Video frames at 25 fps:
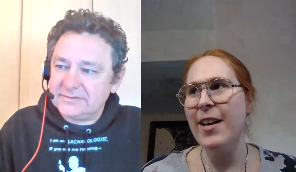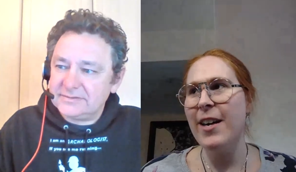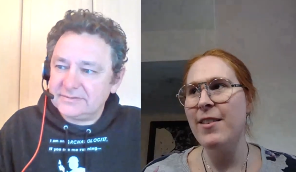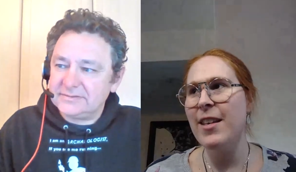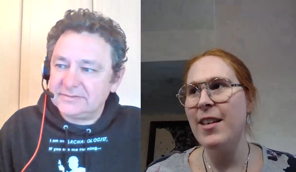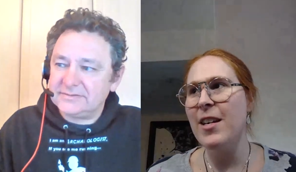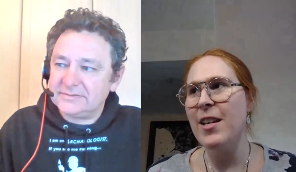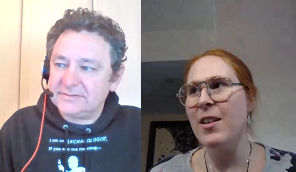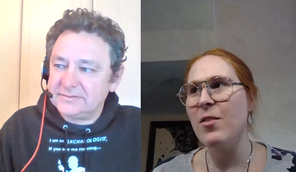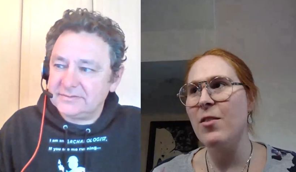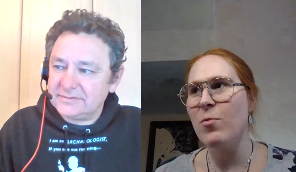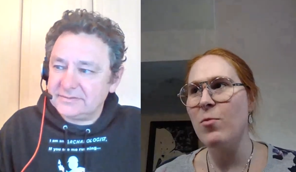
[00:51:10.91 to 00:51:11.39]
Speaker 1: I
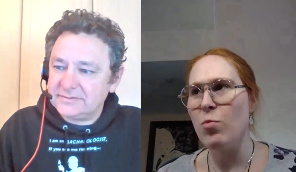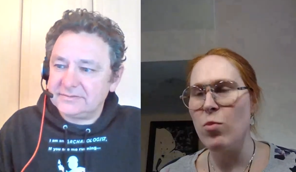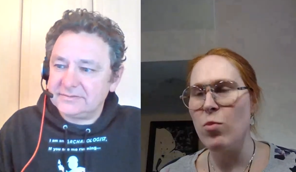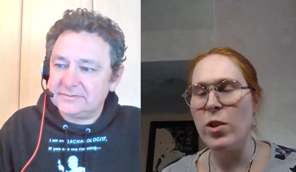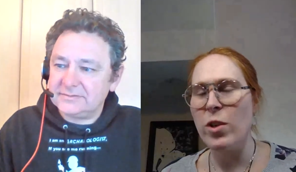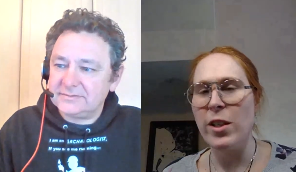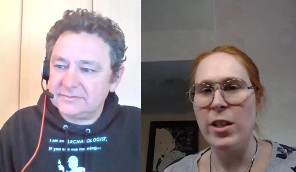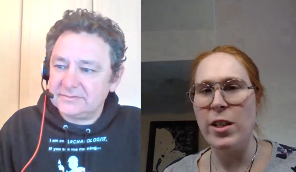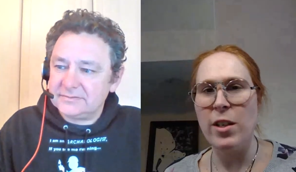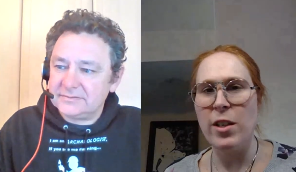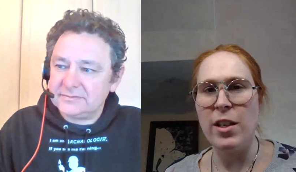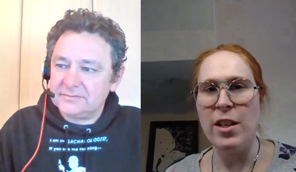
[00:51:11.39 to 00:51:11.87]
think
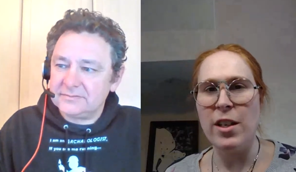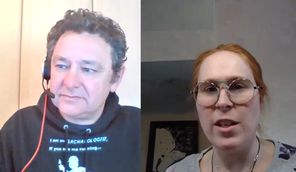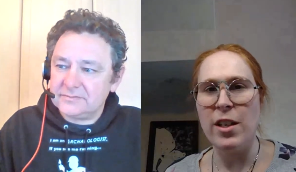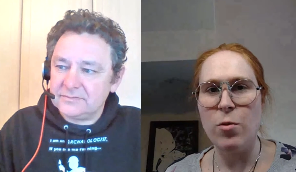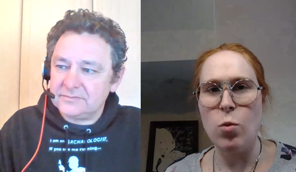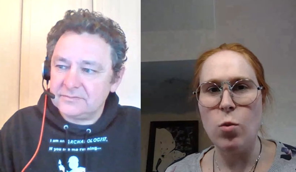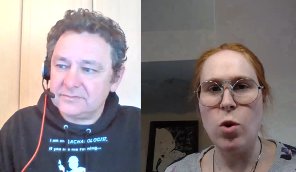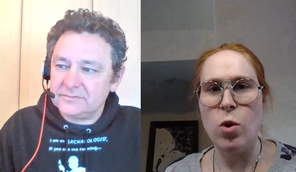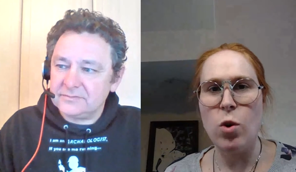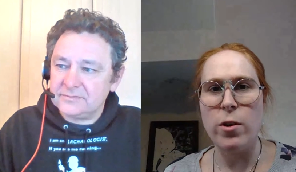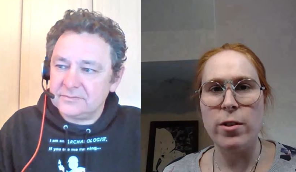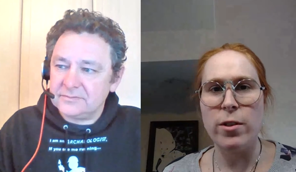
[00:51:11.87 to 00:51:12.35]
really
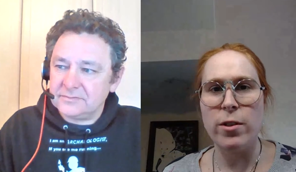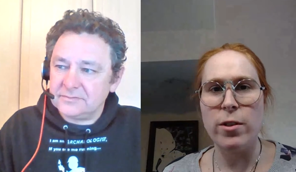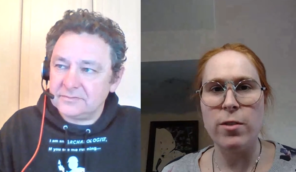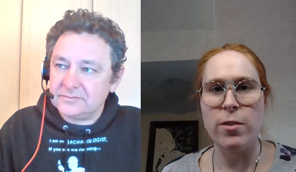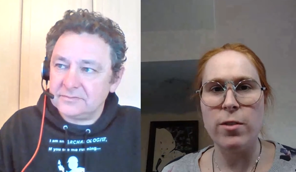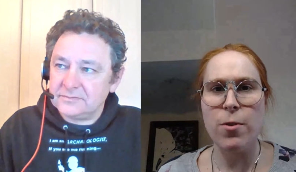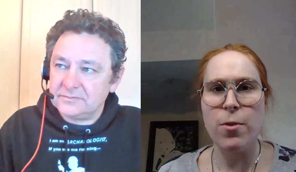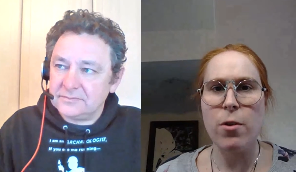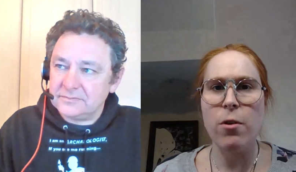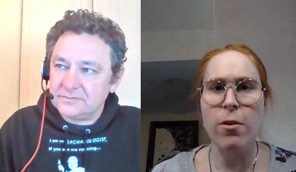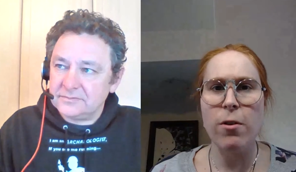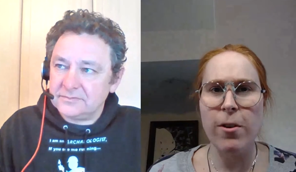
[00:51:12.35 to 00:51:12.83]
warrants
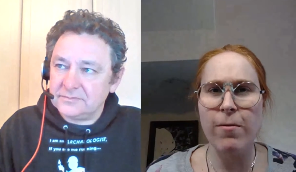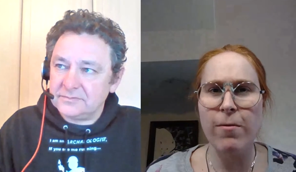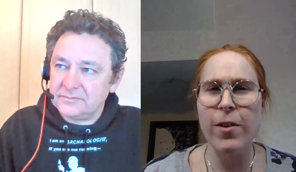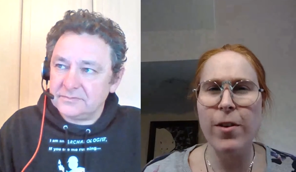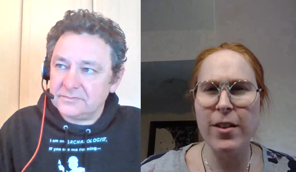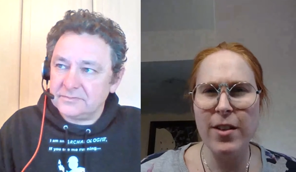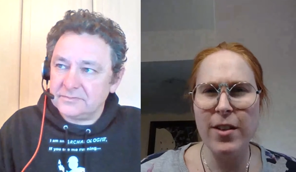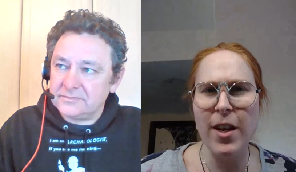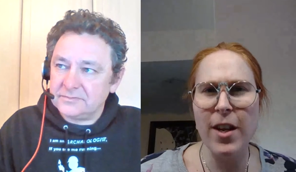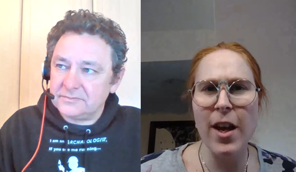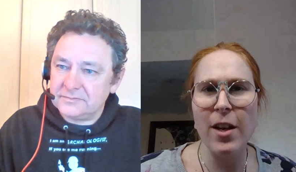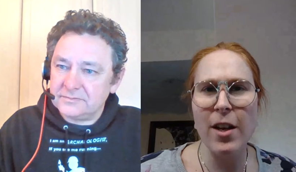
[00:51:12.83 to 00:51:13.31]
further
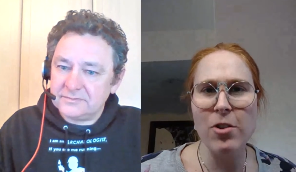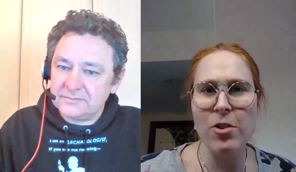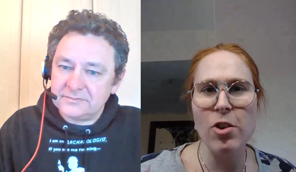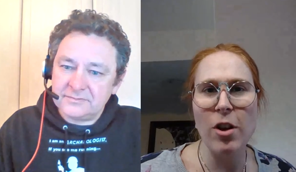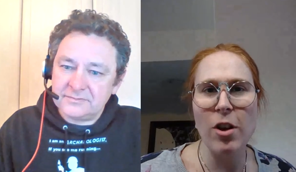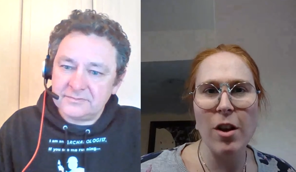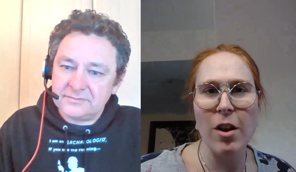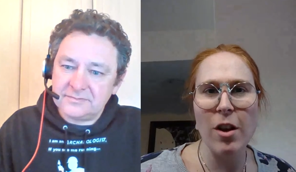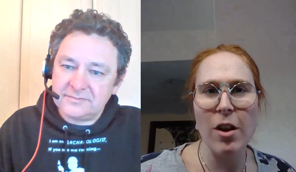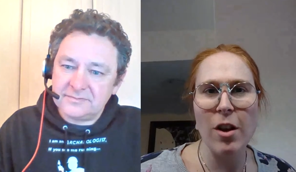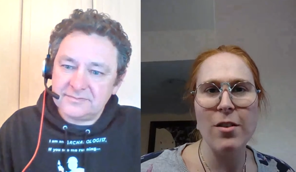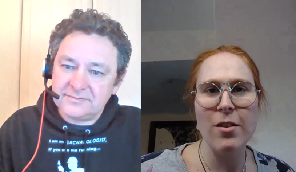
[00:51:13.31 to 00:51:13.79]

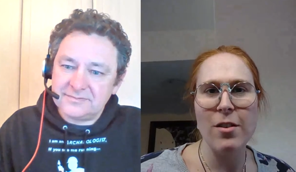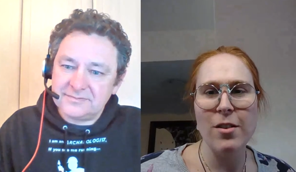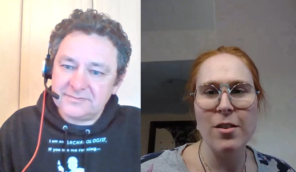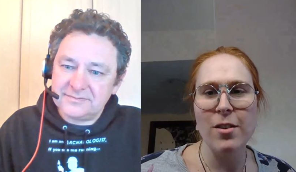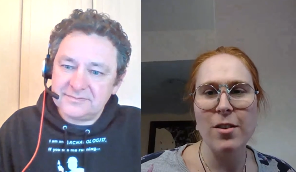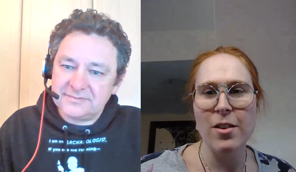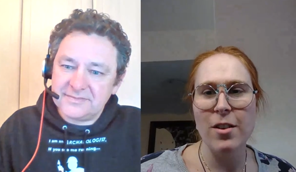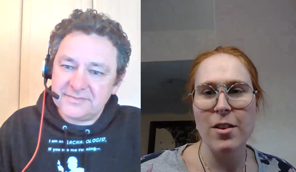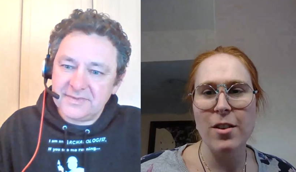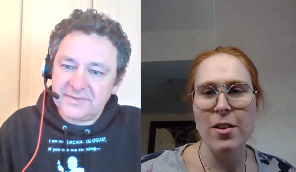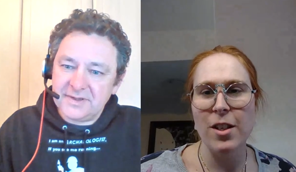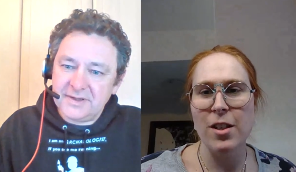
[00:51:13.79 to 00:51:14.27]
investigation
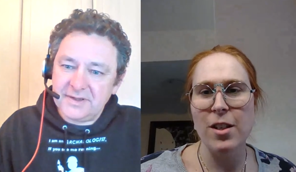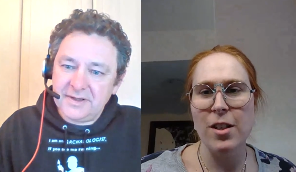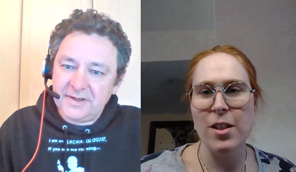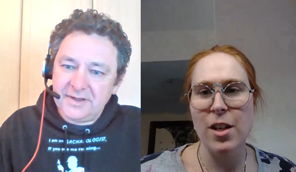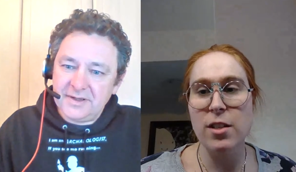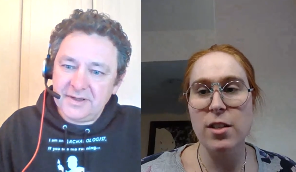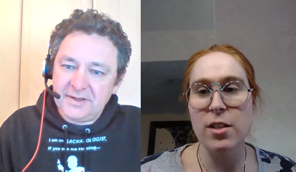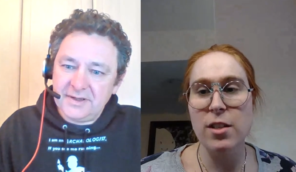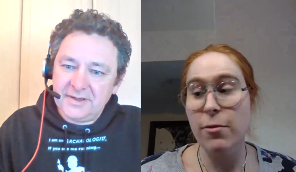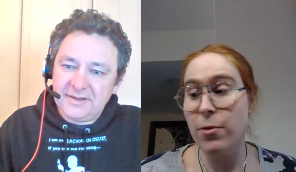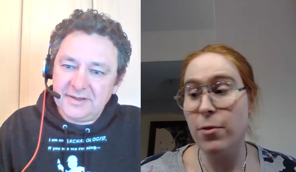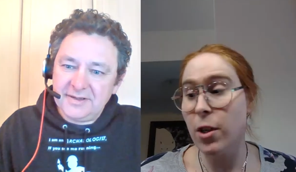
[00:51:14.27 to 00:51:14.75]
in
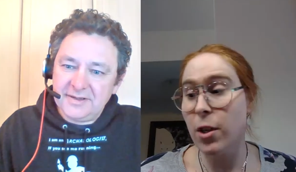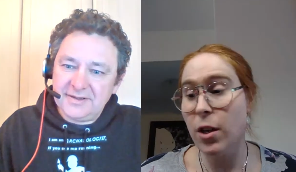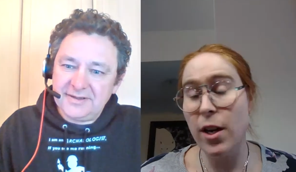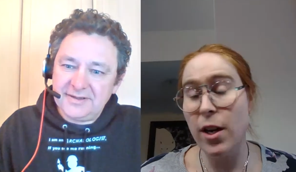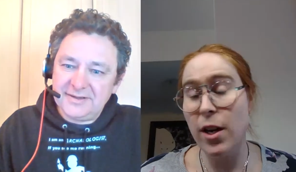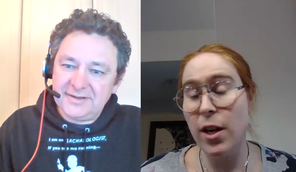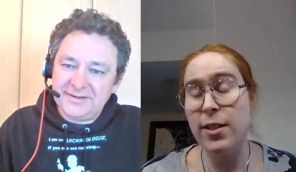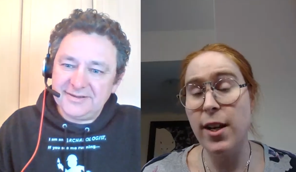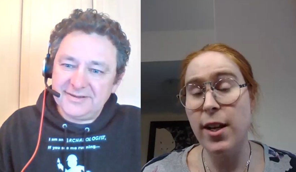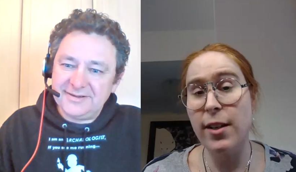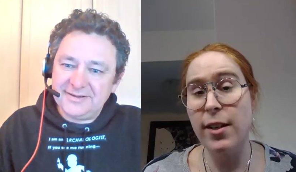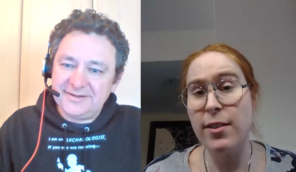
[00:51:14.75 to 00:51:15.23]
in different
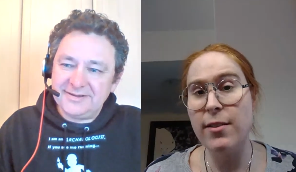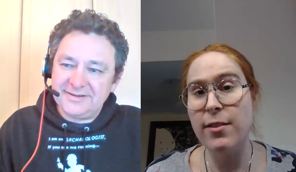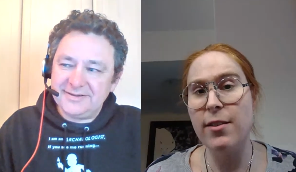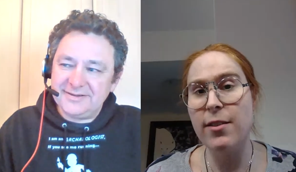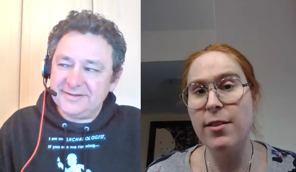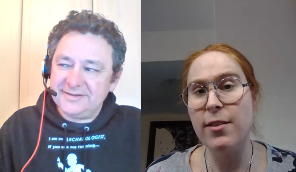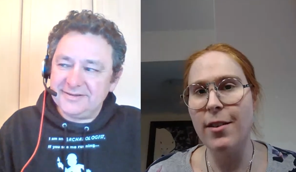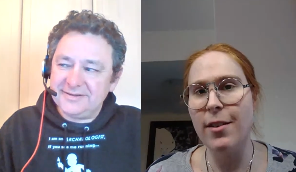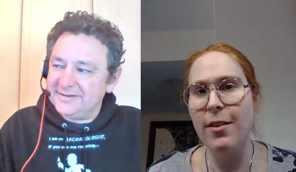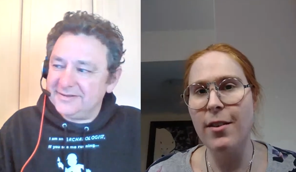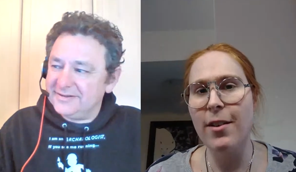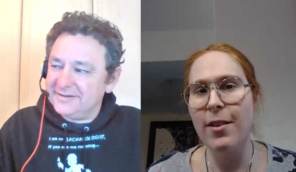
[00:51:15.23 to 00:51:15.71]
contexts.